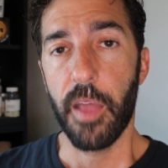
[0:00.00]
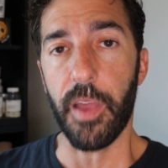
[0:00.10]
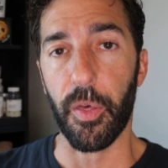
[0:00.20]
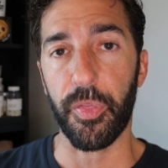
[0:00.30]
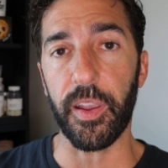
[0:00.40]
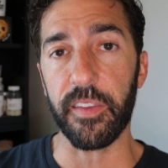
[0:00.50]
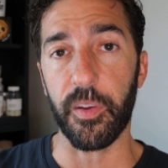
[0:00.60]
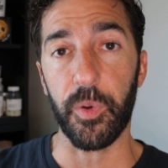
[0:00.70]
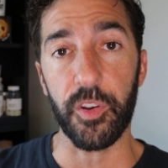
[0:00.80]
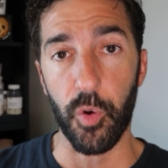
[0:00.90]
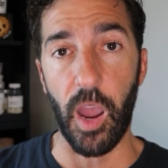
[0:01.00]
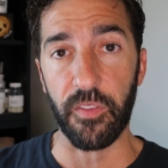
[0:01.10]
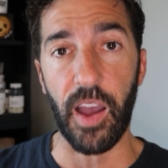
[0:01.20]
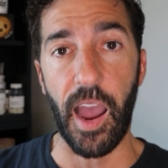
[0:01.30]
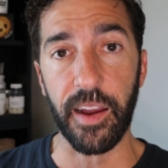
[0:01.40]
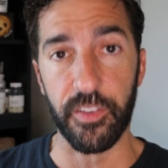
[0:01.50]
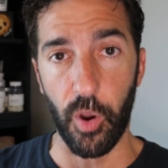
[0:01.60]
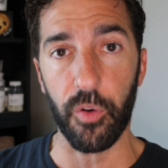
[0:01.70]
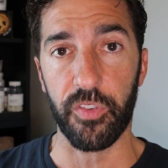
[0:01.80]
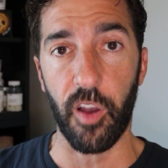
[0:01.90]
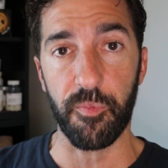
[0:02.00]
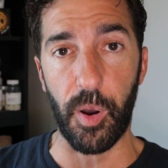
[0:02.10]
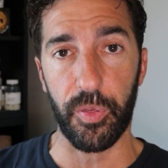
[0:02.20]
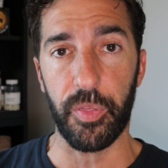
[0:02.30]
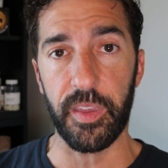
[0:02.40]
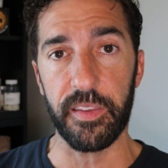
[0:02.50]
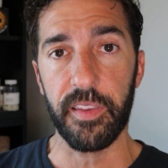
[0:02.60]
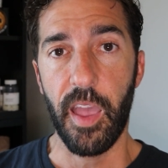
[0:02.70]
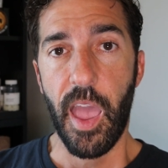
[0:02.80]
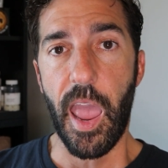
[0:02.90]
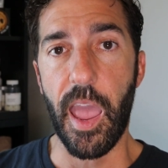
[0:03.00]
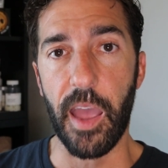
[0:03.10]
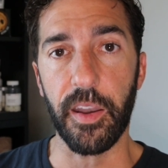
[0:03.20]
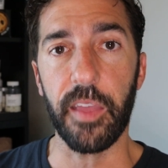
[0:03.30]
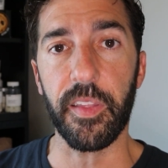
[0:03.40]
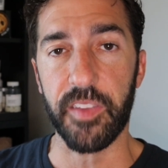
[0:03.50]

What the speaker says: Now, the thing is that we do have a high dose of both of these. And in the